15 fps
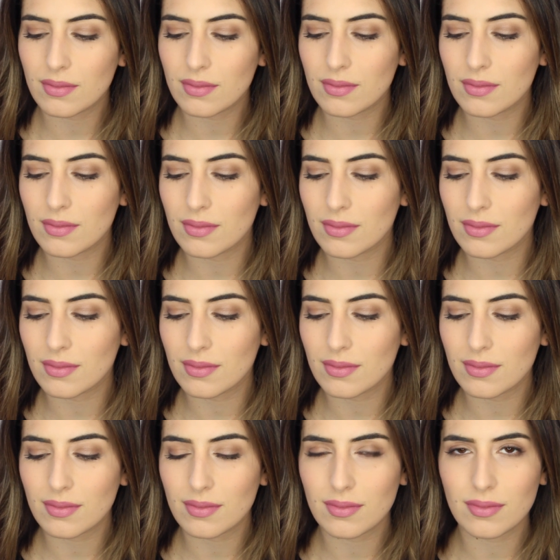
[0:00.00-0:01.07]
at first,
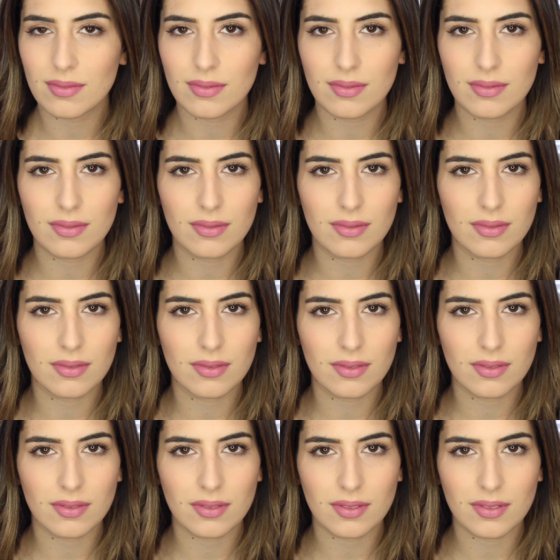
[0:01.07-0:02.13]
but after like the
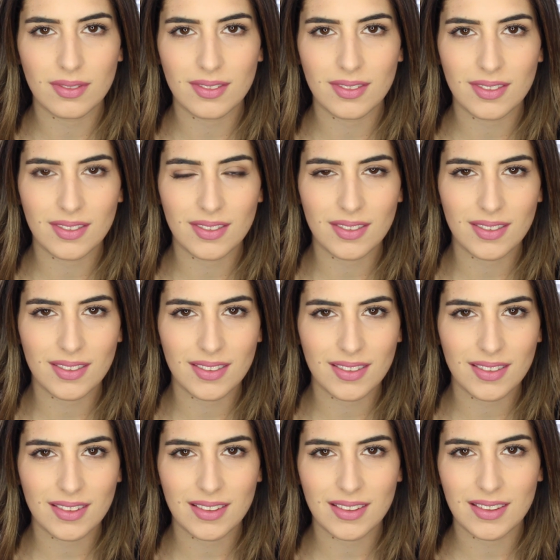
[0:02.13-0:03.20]
second layer, it
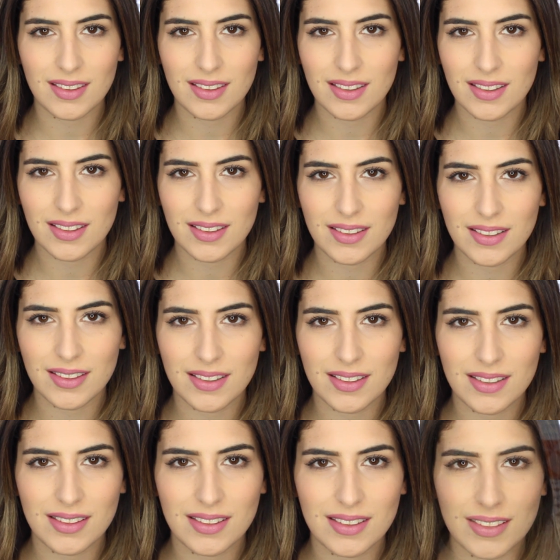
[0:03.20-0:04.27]
dried opaque and
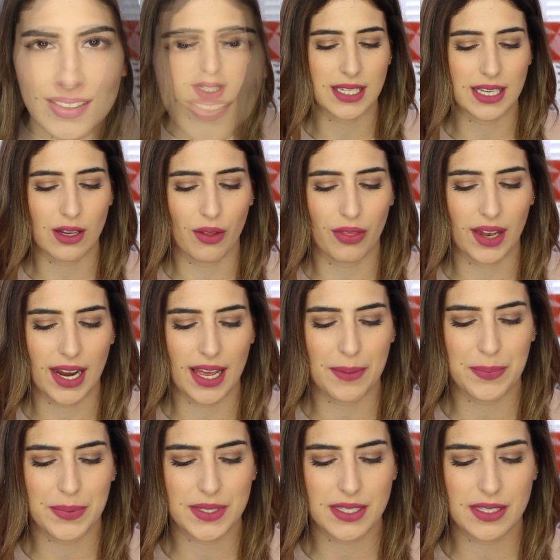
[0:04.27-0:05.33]
looked really pretty on the
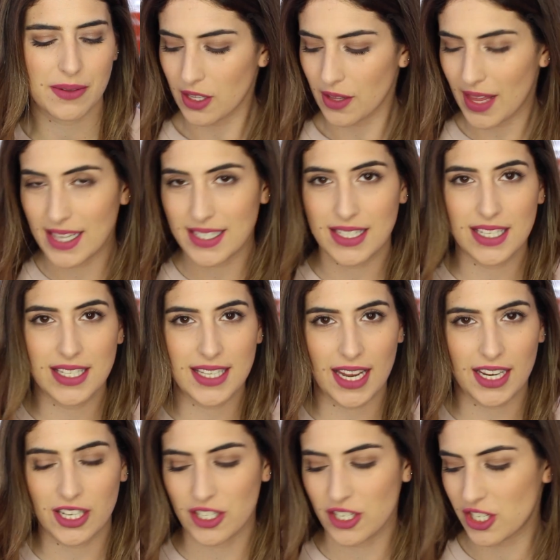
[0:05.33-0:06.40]
lips. So that's the
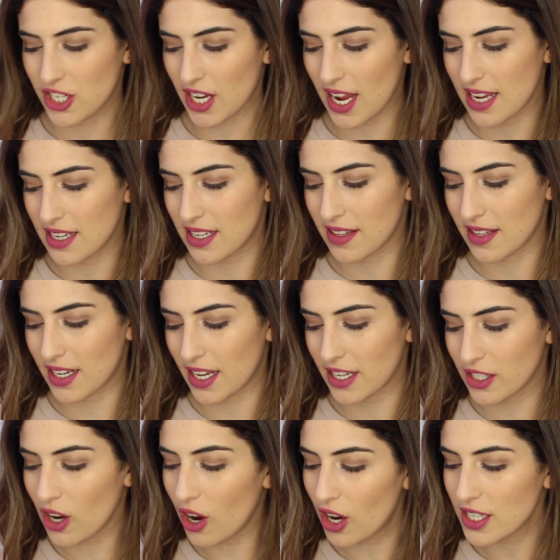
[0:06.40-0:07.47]
second shade that
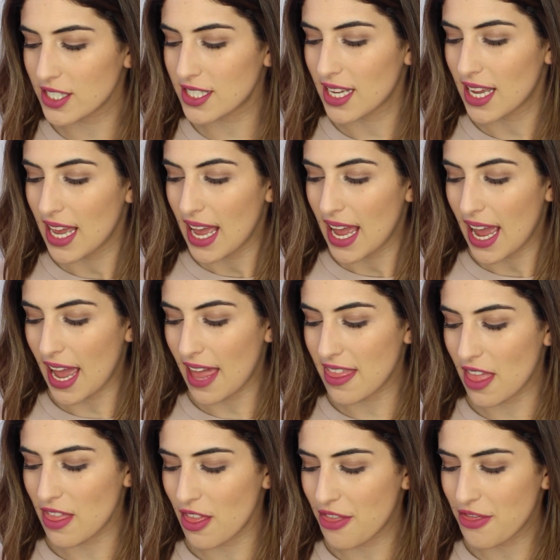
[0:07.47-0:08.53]
I got.
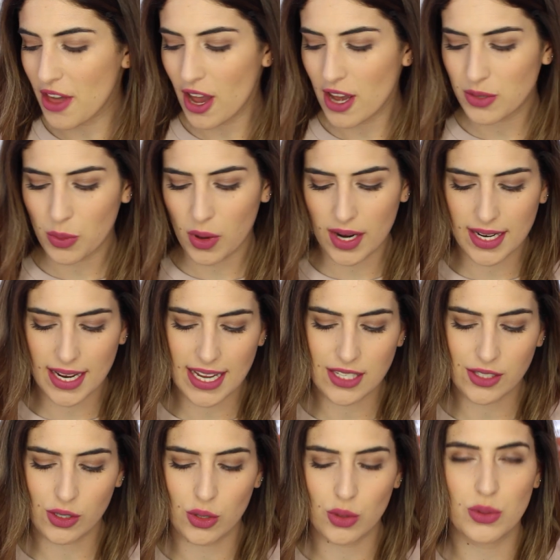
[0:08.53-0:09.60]
And then the third one
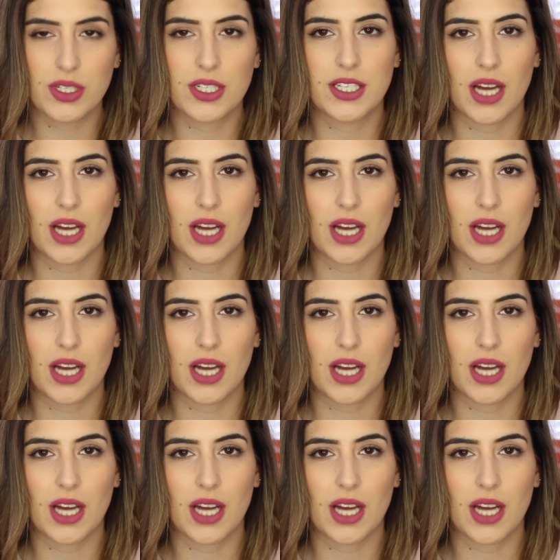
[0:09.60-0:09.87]
is called